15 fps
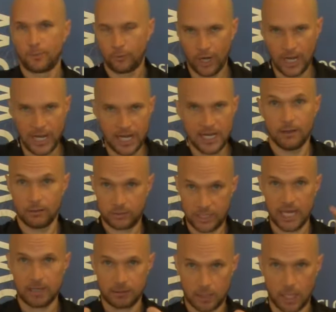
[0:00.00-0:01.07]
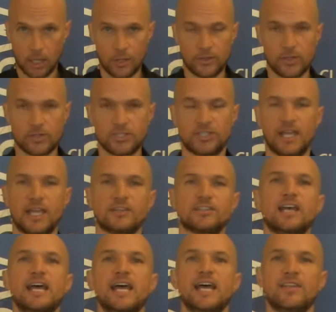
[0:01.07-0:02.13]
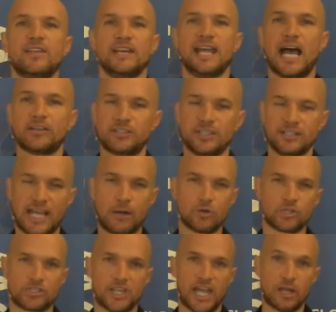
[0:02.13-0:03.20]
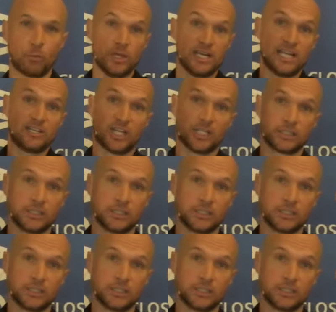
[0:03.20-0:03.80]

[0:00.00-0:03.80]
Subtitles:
pray. Okay, got all those things. And then now today we're saying we need to